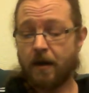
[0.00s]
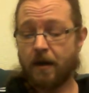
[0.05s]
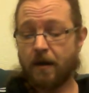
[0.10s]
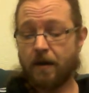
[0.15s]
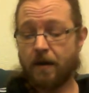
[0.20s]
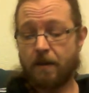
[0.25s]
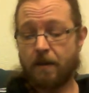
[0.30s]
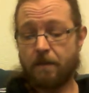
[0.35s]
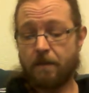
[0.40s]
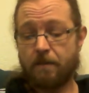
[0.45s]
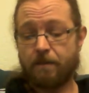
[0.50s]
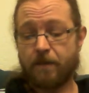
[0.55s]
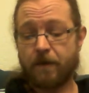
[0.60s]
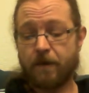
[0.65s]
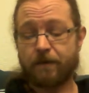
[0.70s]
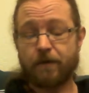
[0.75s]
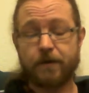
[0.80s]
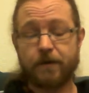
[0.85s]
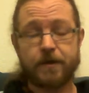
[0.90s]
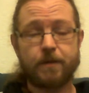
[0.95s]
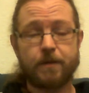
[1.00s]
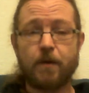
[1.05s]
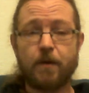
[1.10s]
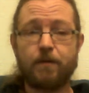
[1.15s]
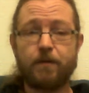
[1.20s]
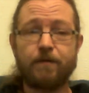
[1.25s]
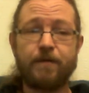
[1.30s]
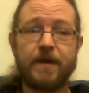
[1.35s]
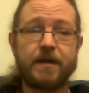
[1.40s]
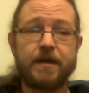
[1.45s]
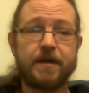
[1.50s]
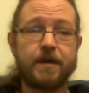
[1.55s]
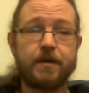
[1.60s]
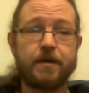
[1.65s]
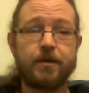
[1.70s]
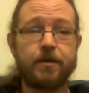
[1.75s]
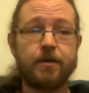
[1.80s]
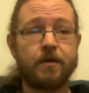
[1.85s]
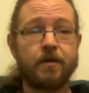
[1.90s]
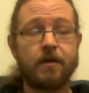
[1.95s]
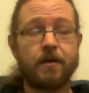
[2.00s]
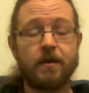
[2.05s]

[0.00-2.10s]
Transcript: I've got some old vintage